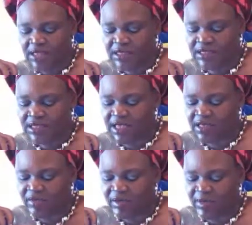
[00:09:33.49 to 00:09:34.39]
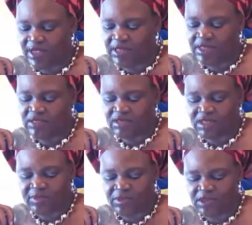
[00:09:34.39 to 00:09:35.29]
The state government is
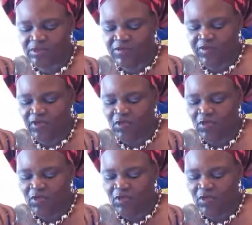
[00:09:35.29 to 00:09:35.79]
responsible for the